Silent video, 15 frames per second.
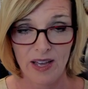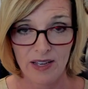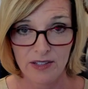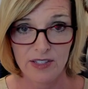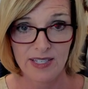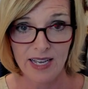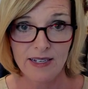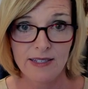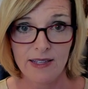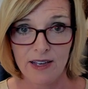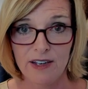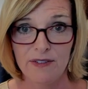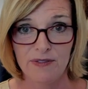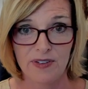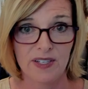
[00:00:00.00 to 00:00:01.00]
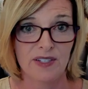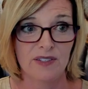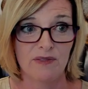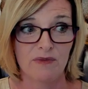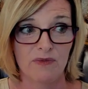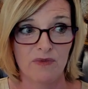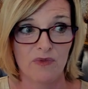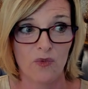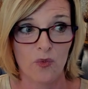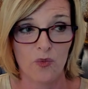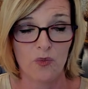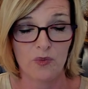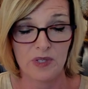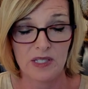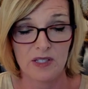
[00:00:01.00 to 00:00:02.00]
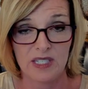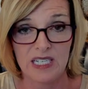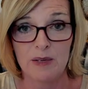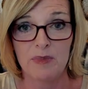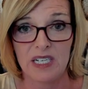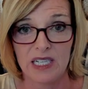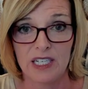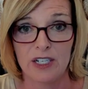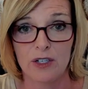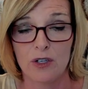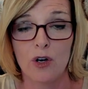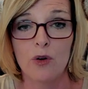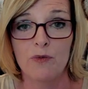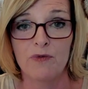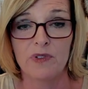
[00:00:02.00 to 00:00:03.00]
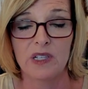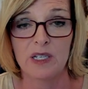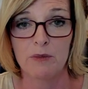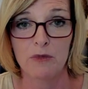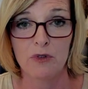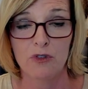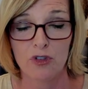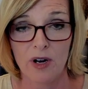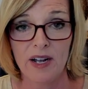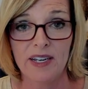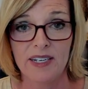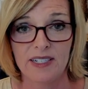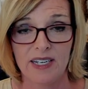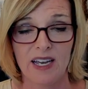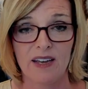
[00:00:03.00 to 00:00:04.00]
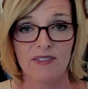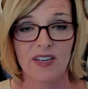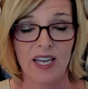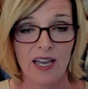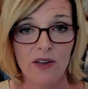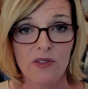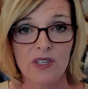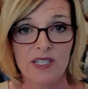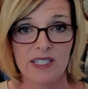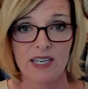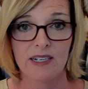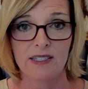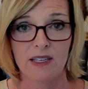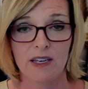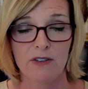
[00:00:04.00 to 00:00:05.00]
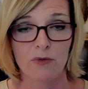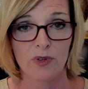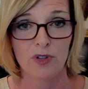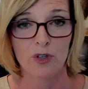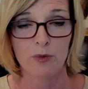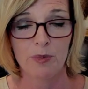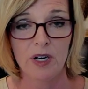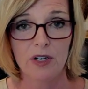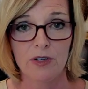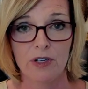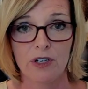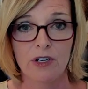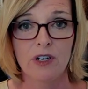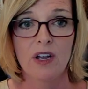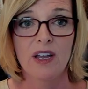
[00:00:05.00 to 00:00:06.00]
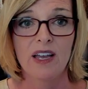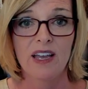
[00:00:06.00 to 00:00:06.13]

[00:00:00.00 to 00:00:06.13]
sex life and seemingly or hopefully trying to have a healthy sex life with your partner,